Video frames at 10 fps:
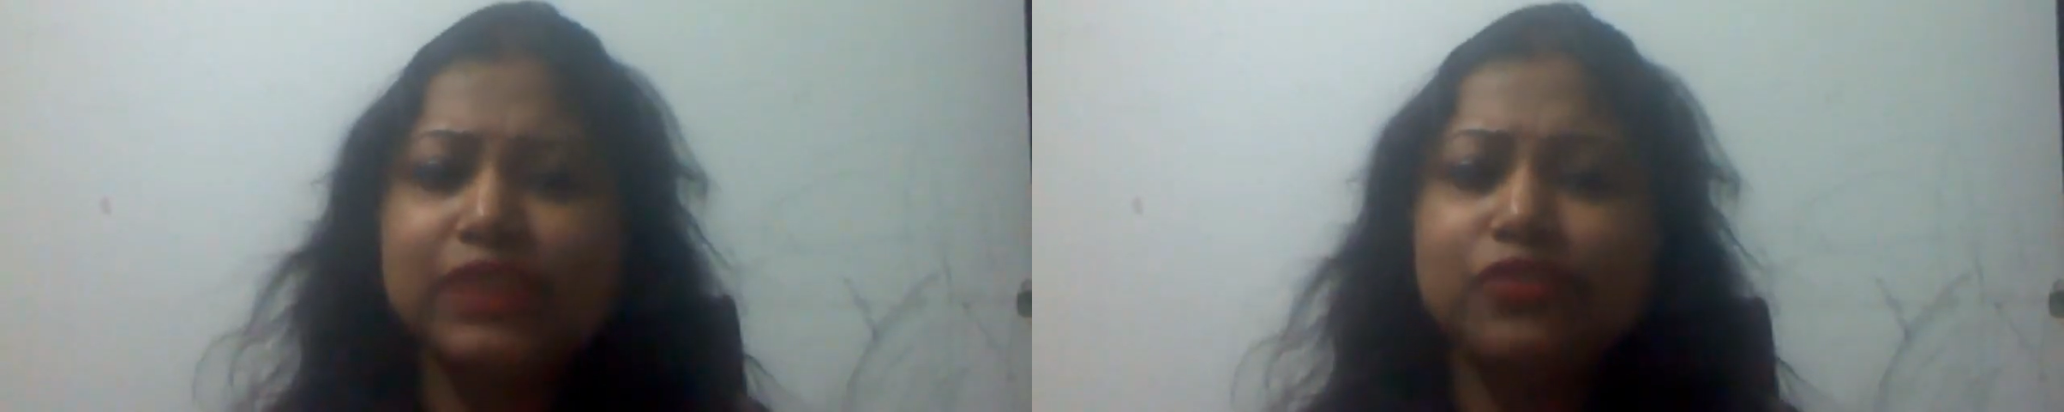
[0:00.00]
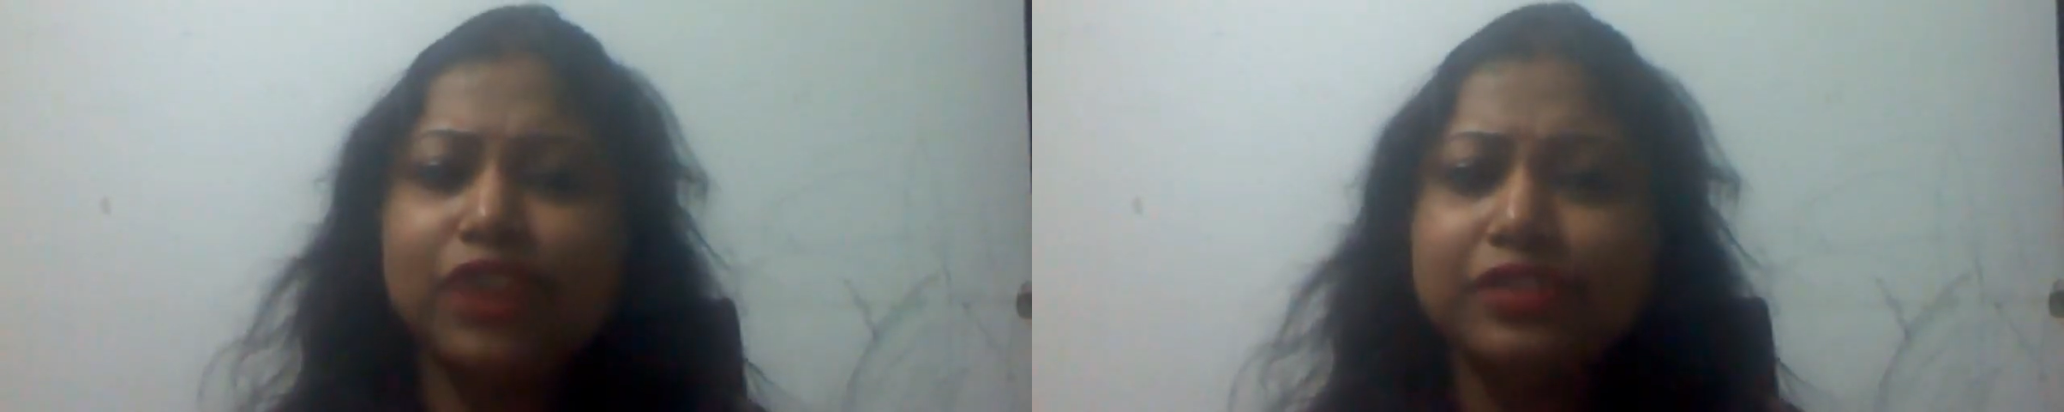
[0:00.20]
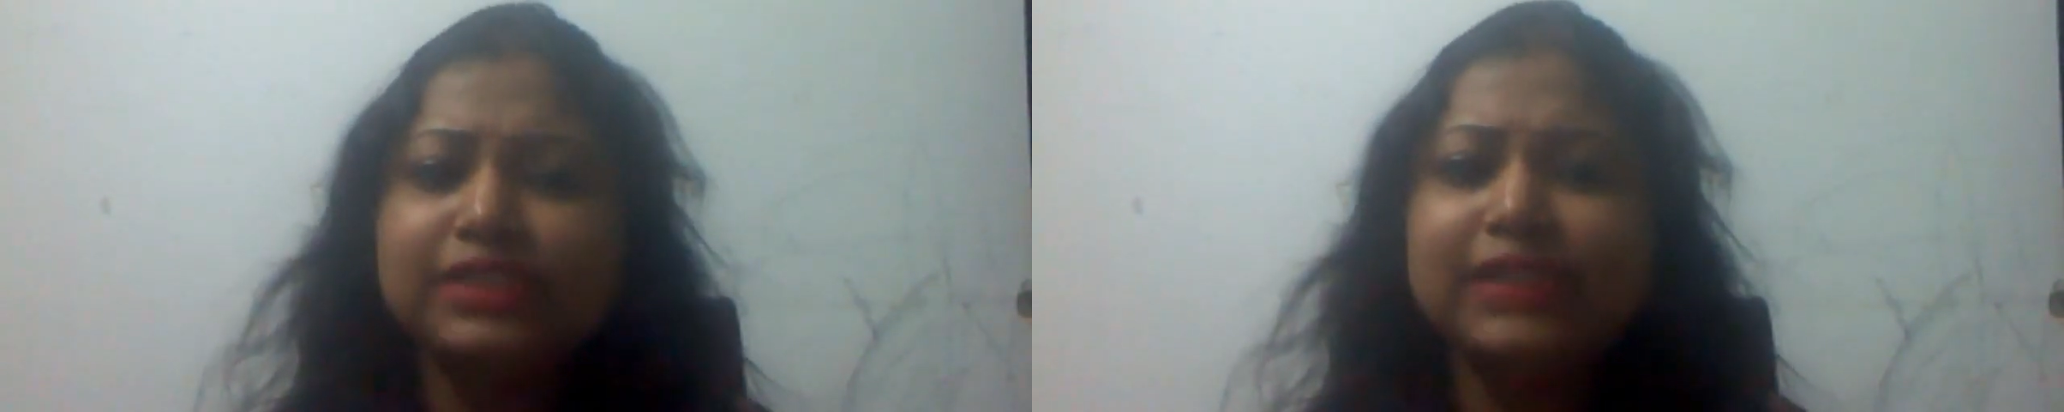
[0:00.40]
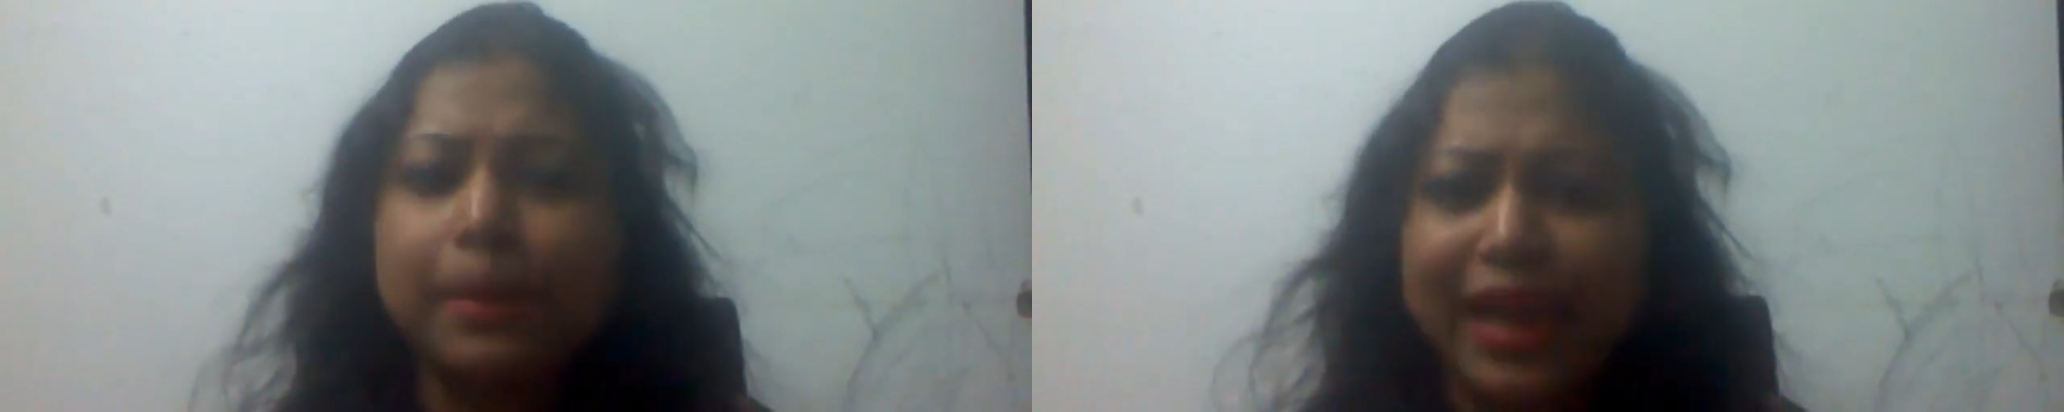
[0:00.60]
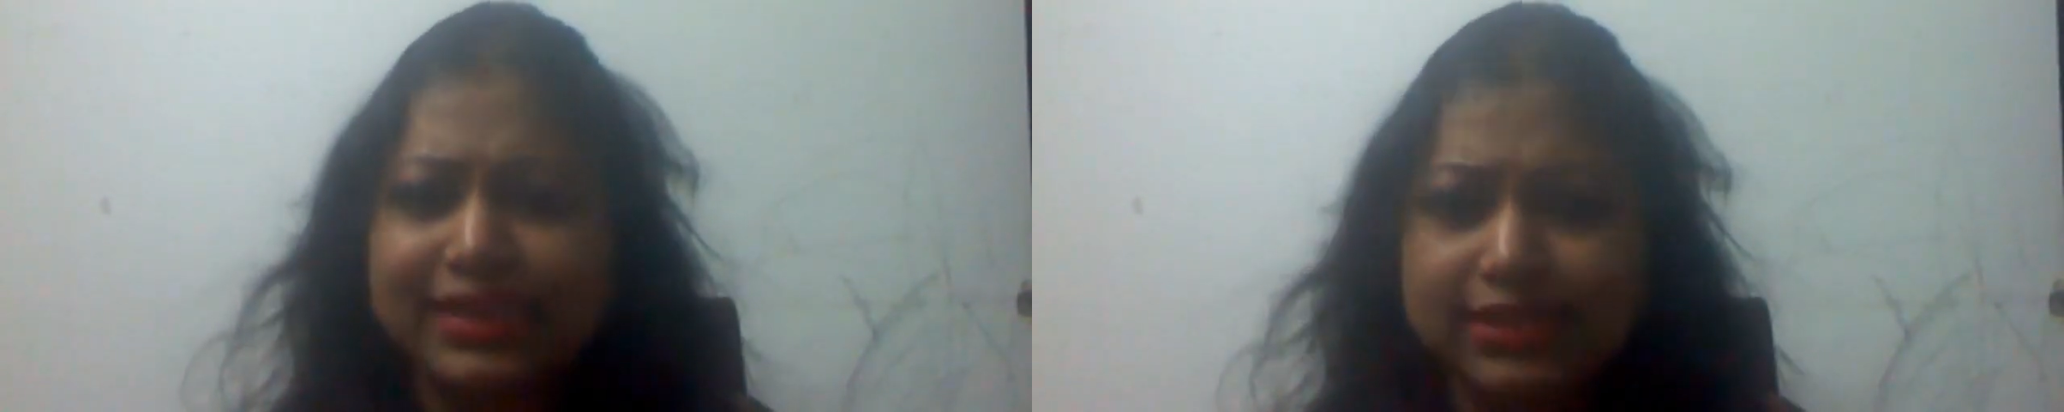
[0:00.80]
in various
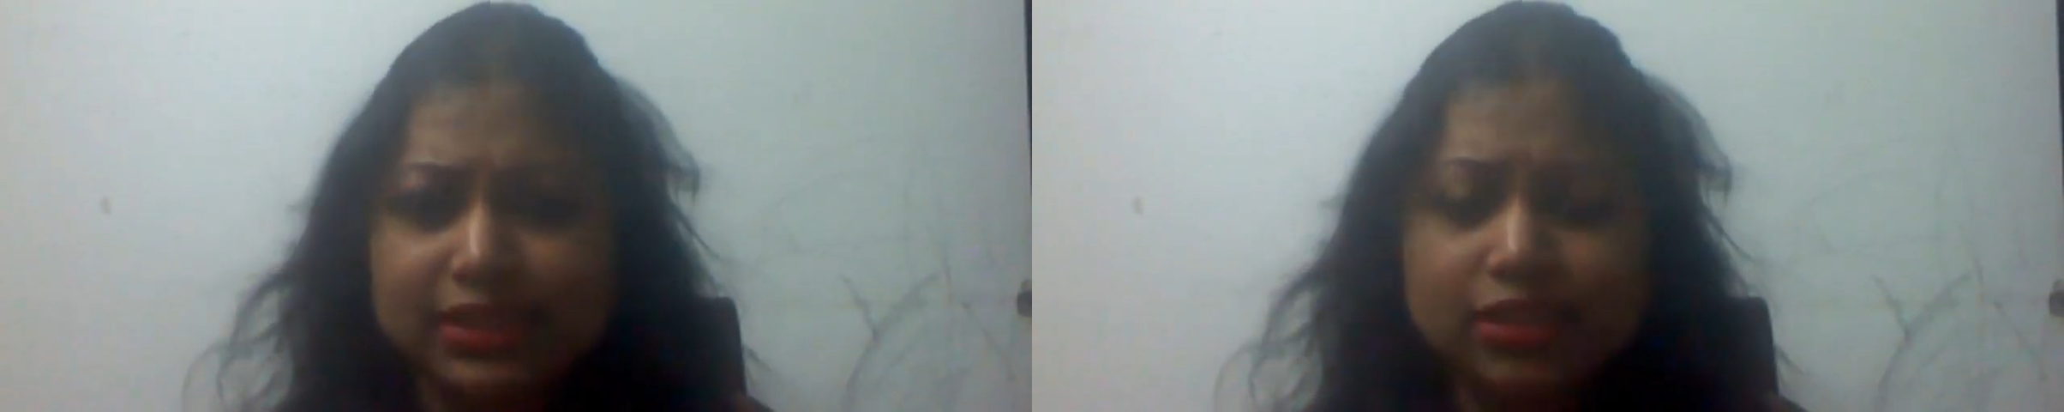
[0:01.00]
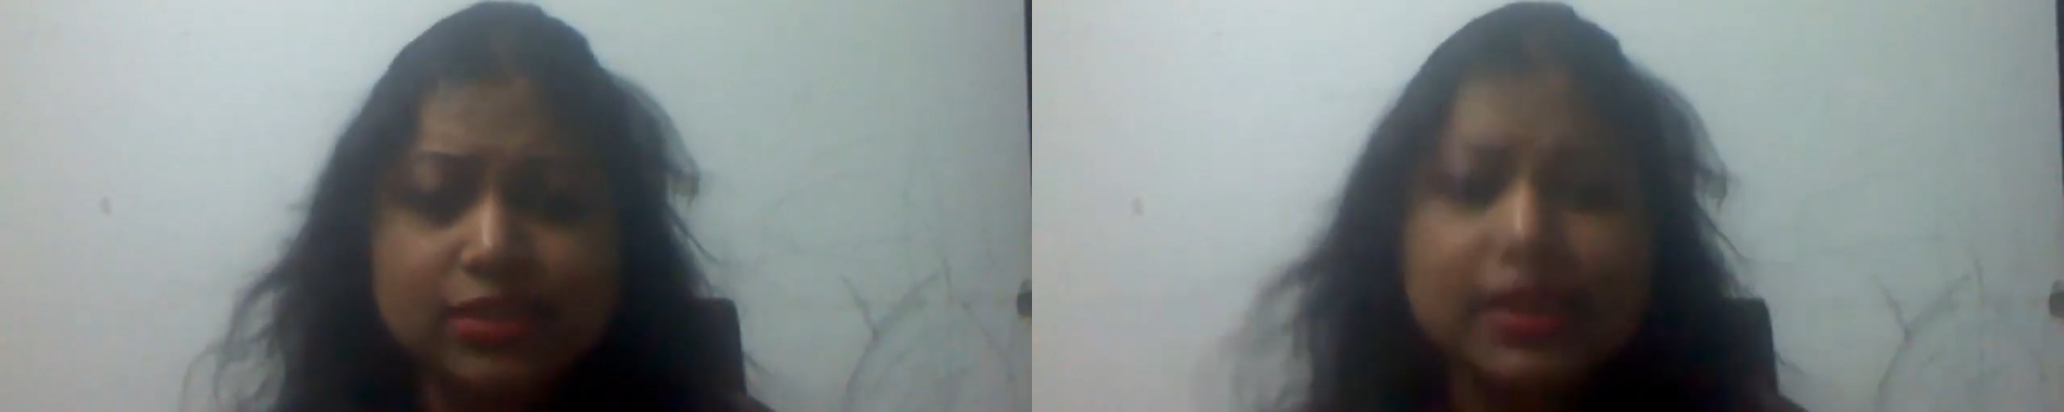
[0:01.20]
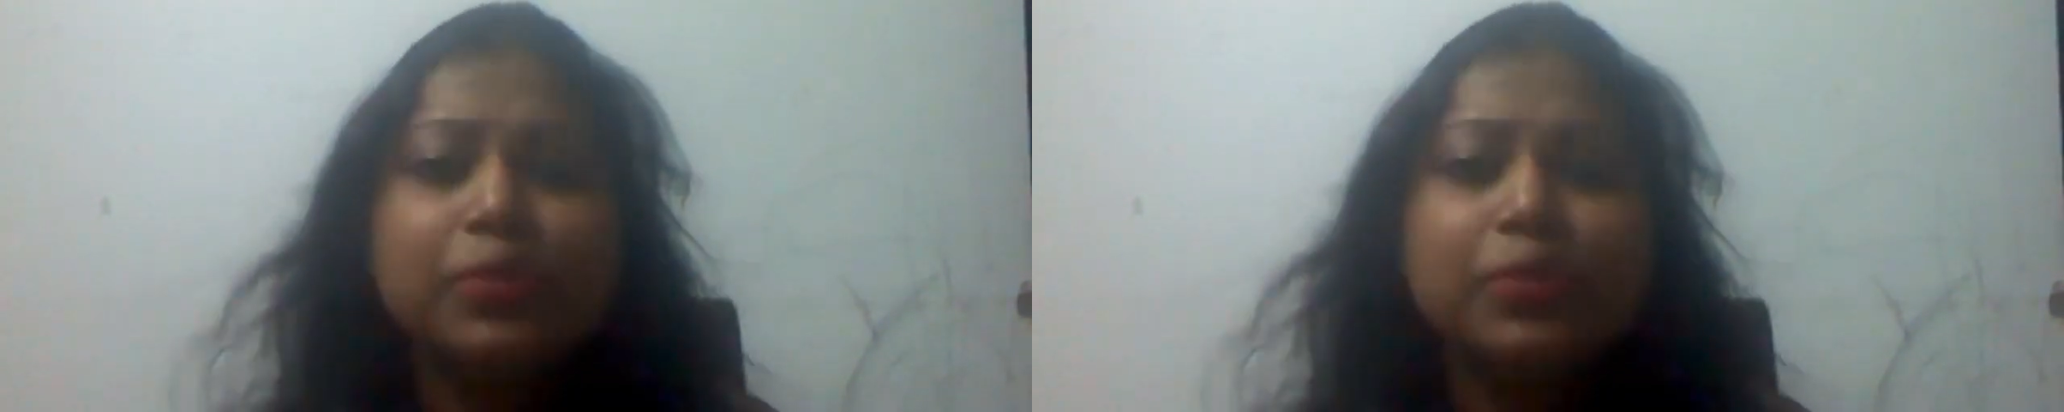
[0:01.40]
capacities.